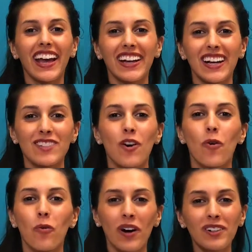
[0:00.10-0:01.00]
Hey guys,
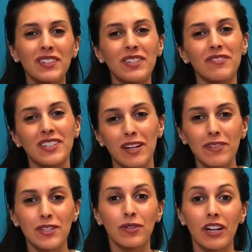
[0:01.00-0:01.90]
welcome to the first
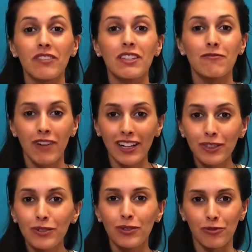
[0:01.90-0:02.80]
episode of the
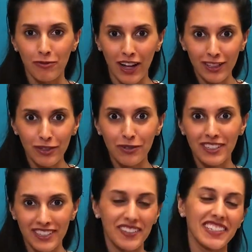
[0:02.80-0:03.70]
Value Your Values
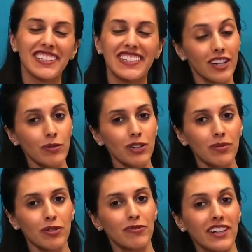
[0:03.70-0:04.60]
series. Today we're going to
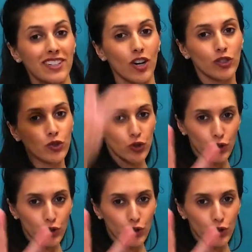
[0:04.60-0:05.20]
be reflecting on